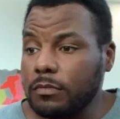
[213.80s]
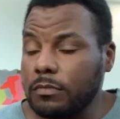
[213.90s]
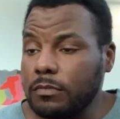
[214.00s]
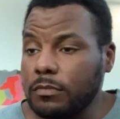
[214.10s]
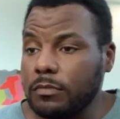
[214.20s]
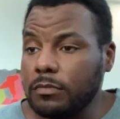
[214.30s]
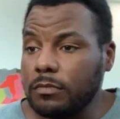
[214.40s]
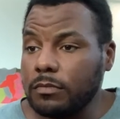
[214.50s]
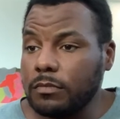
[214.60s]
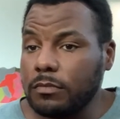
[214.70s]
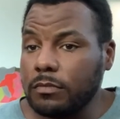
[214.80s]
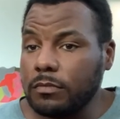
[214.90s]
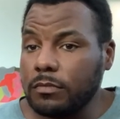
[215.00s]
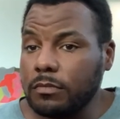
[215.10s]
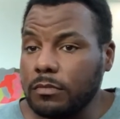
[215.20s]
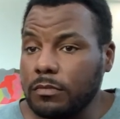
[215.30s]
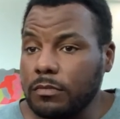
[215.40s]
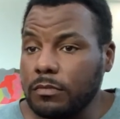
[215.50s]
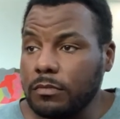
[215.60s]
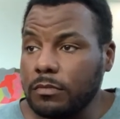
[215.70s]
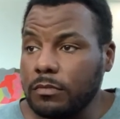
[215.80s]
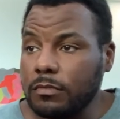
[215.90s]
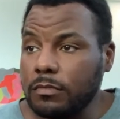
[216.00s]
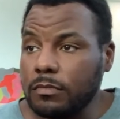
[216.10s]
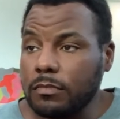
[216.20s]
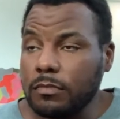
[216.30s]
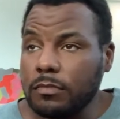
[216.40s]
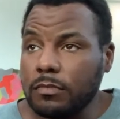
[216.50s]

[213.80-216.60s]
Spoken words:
No words are spoken by the person on screen.